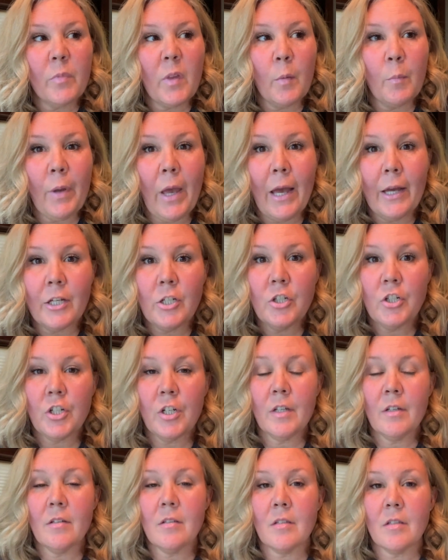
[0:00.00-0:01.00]

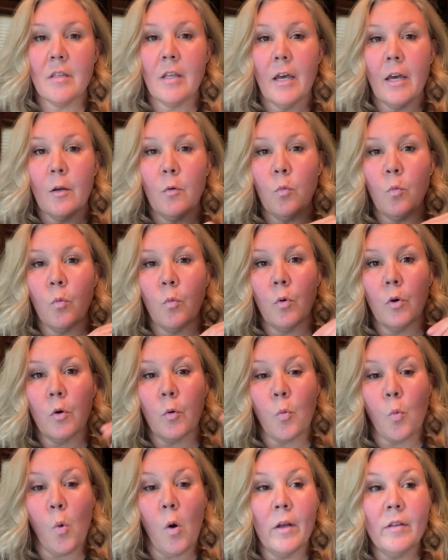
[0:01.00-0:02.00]
packages that were
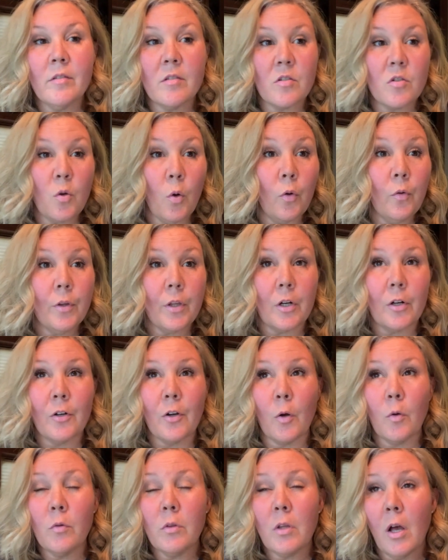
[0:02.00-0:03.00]
once sold that are
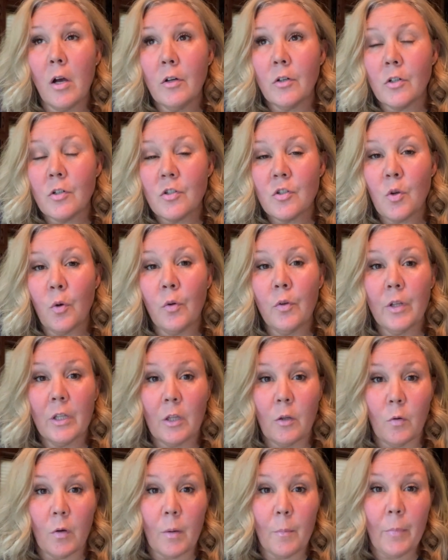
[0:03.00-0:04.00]
no longer sold, and
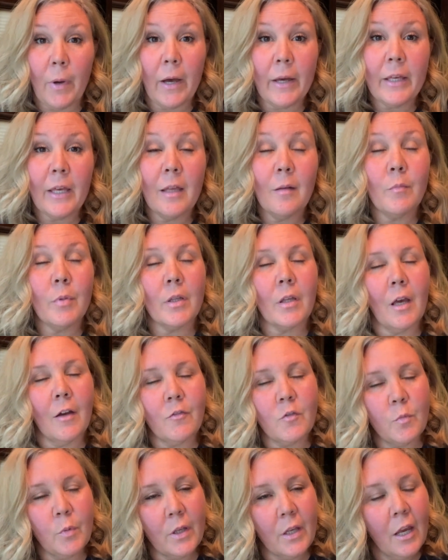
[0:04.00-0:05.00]
you can buy in, but you have
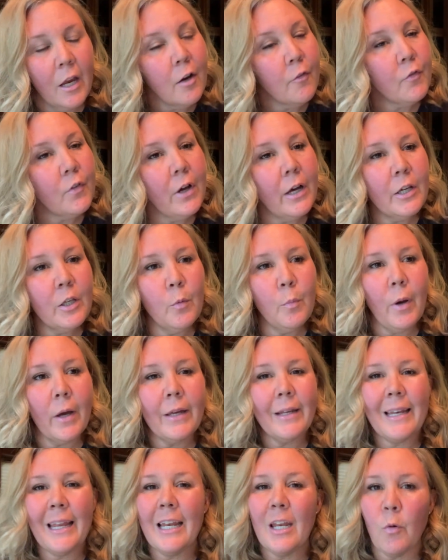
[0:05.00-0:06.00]
to be careful how you buy
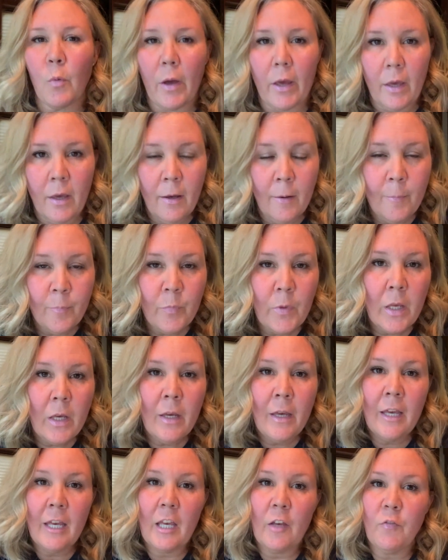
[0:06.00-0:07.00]
in. Anyway,
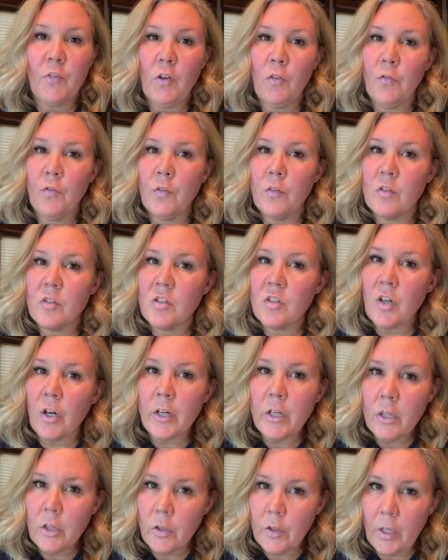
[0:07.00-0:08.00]
if you've
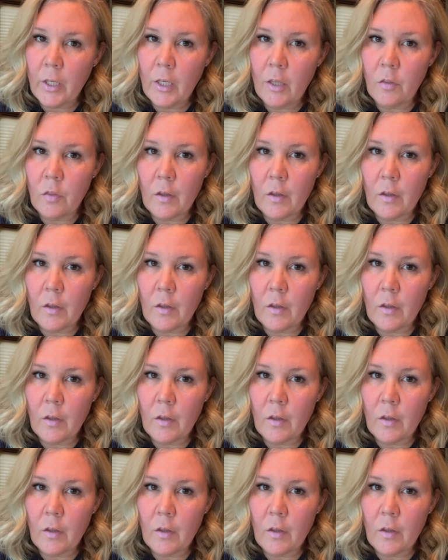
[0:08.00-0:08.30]
started looking at